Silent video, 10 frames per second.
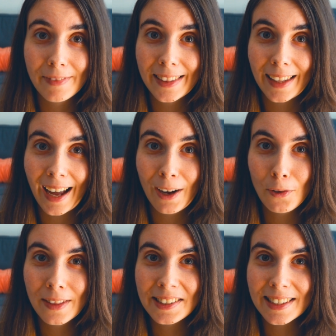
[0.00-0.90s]

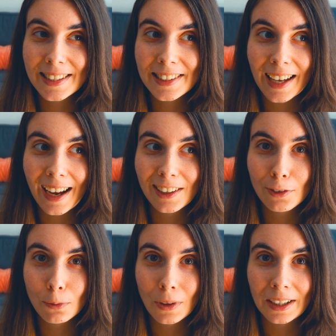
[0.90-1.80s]
Now this is kind
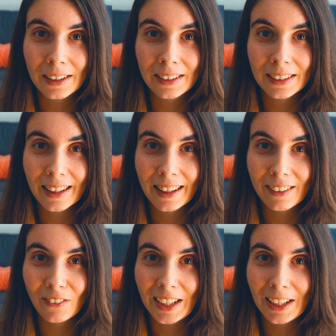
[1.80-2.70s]
of where
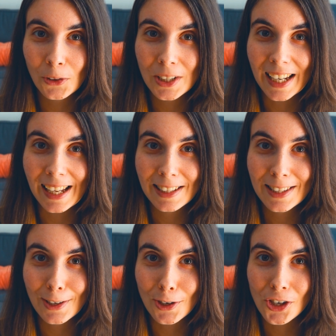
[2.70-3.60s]
the video
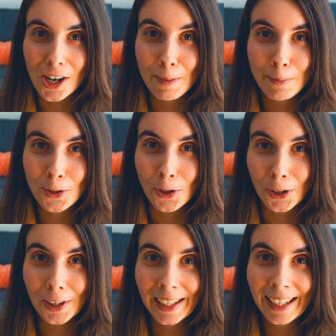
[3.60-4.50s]
takes a sharp
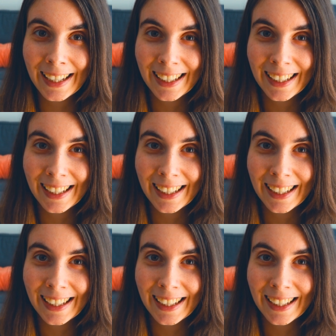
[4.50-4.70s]
turn